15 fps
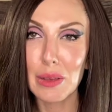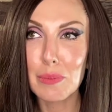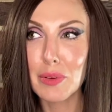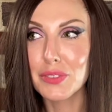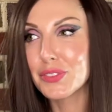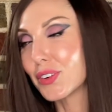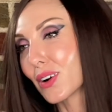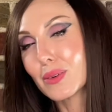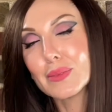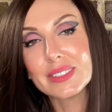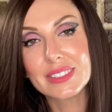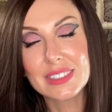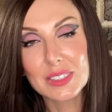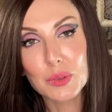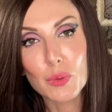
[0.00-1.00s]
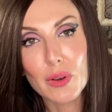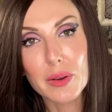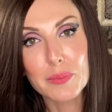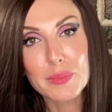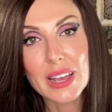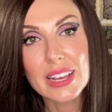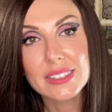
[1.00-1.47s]
the performances were
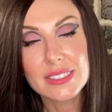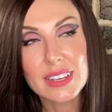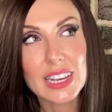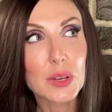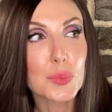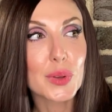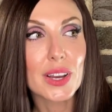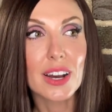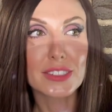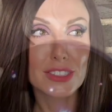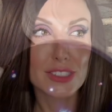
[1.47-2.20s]
amazing, and we got